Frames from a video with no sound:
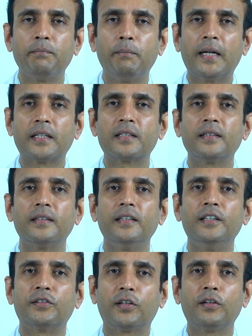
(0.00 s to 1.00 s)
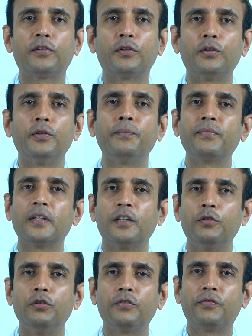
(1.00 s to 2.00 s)
but it's also
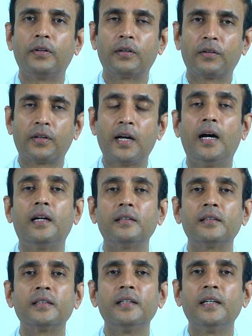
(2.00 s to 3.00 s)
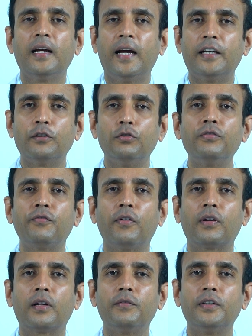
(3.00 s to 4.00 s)
good for our heart and good
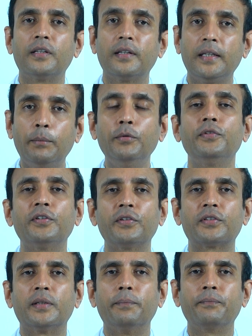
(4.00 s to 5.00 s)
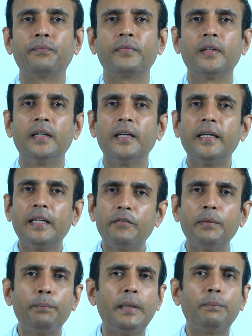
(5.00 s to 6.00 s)
for our immune system.
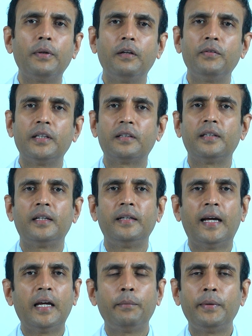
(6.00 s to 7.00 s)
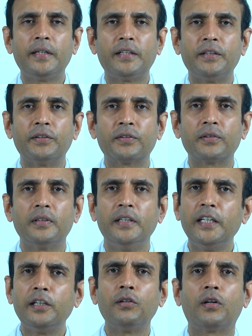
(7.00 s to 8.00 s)
Even people with diabetes
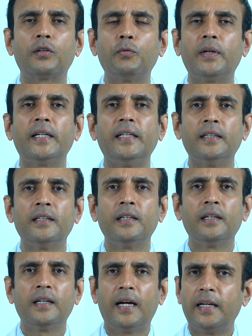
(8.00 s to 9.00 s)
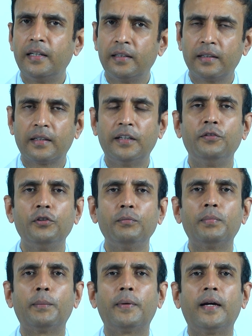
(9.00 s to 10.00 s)
need not worry and consume
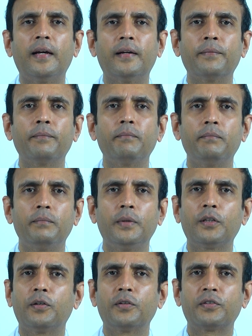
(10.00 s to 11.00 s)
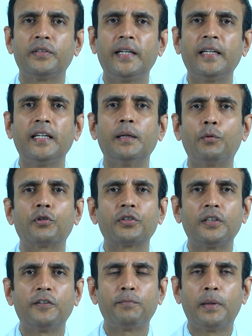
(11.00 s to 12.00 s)
papaya because taking a
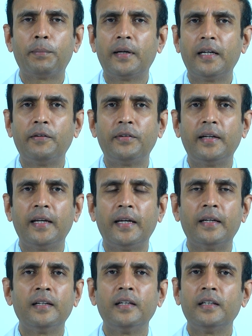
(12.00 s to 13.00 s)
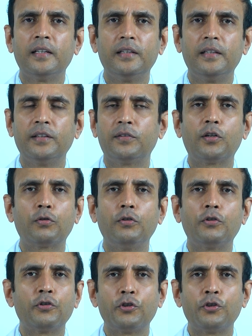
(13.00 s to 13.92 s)
portion of papaya every day is not going to